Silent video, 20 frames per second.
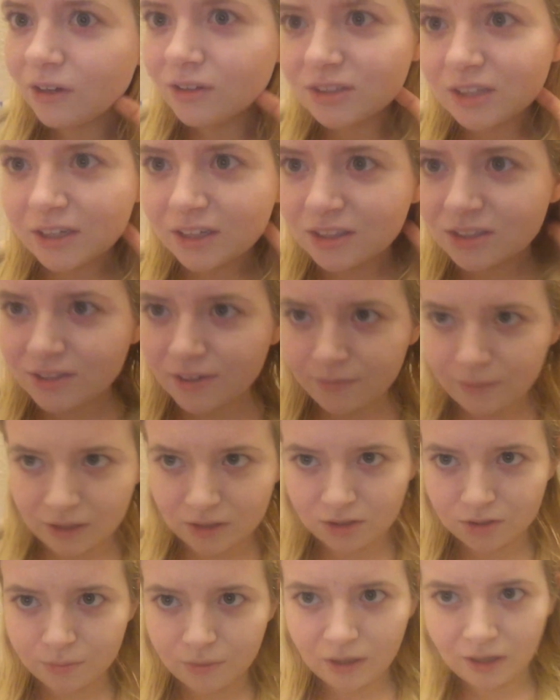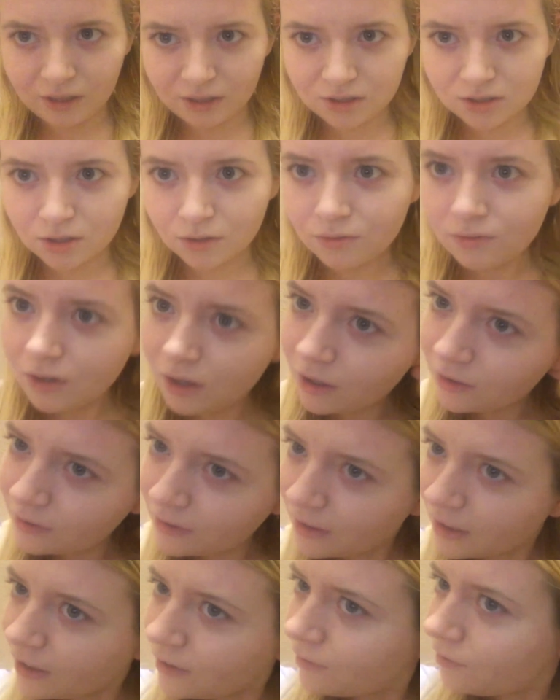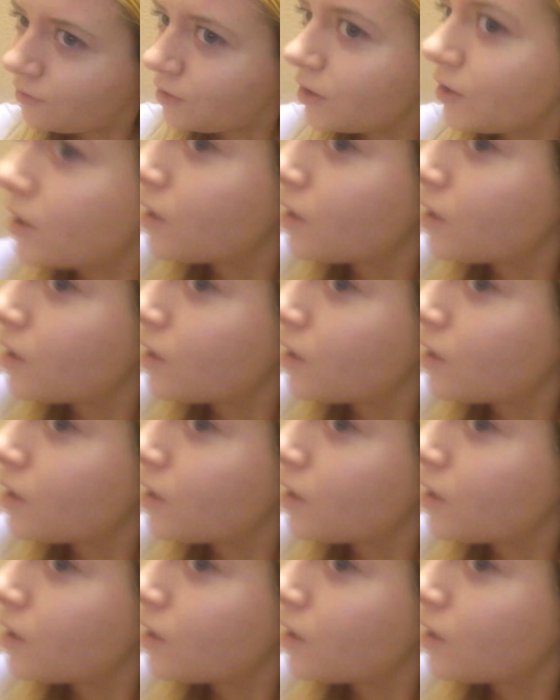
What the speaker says: else I can say about this product so far, like I feel